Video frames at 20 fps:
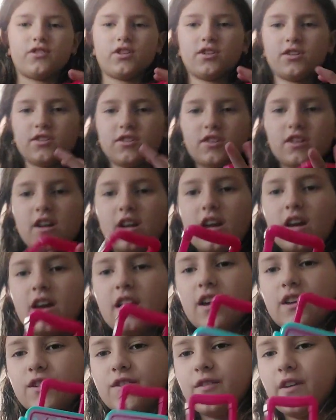first.
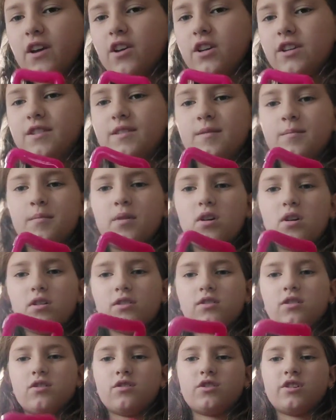It's very small,
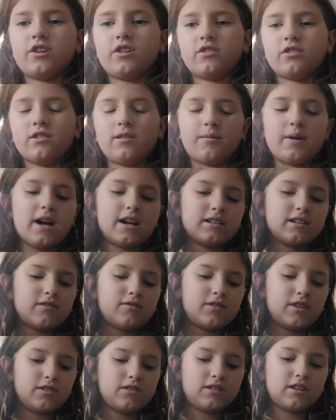so she only packed a
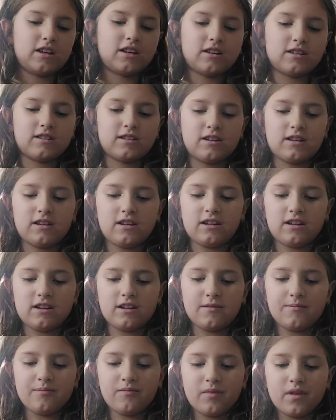few things in
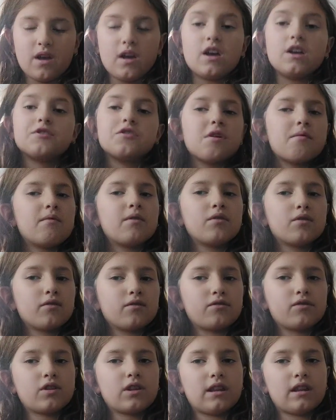here. Some
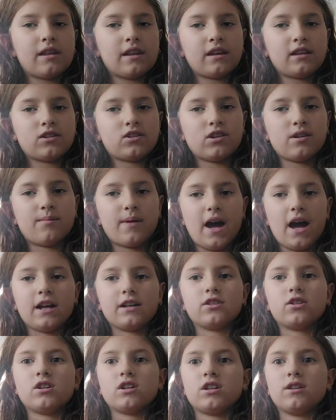of the things she
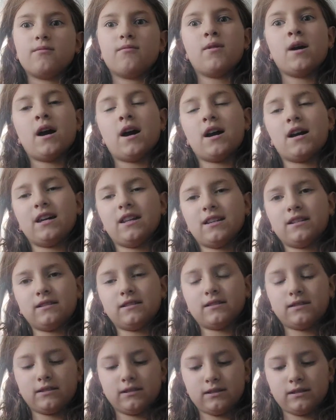packed are in mine.
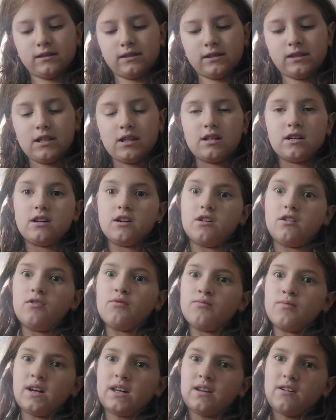
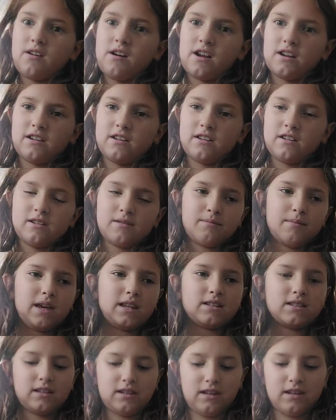Oh my god.
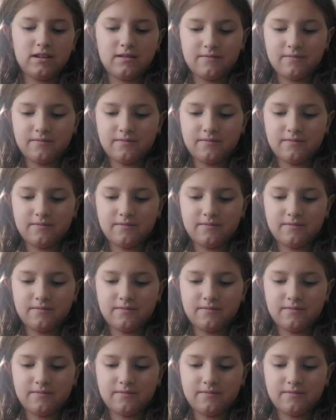Paisley.